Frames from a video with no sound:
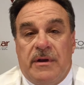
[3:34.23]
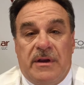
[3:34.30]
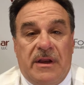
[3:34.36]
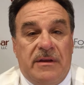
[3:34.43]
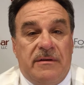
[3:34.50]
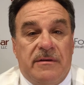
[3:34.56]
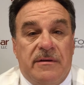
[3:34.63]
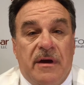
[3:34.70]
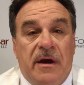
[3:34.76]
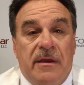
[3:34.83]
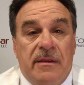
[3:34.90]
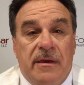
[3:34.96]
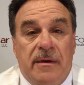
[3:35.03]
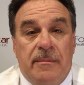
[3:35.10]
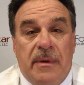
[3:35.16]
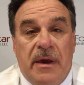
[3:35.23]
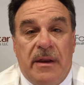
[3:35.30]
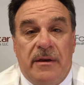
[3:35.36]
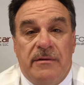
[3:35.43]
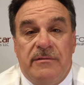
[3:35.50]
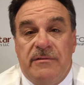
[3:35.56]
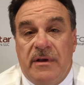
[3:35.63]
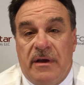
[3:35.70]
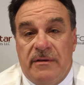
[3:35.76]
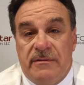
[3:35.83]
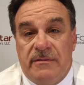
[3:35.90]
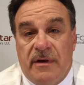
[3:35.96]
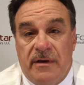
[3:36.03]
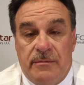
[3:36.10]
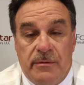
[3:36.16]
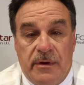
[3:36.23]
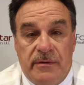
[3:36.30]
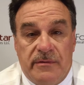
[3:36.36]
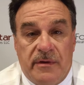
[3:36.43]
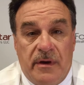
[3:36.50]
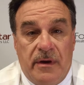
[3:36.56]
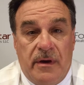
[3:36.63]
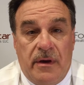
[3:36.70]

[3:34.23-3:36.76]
and need to tightly manage downside risk,